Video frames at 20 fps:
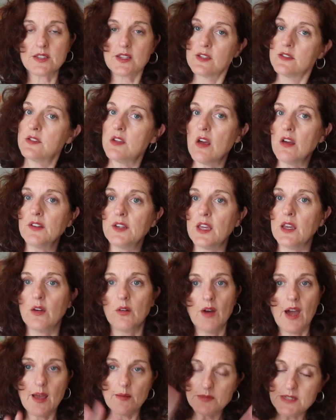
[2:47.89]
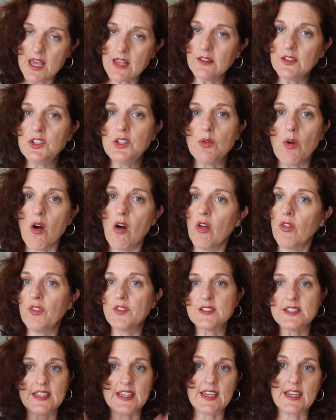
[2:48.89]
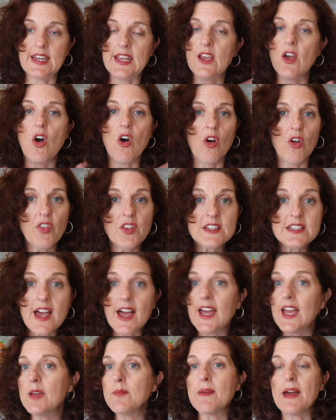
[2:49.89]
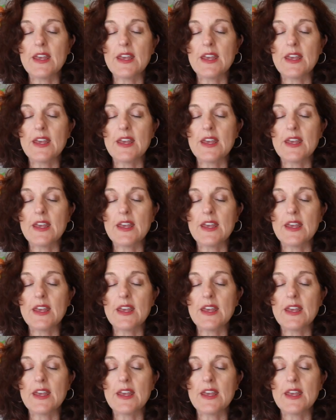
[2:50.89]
Because y'all know, I'm telling you all the skinny all the time.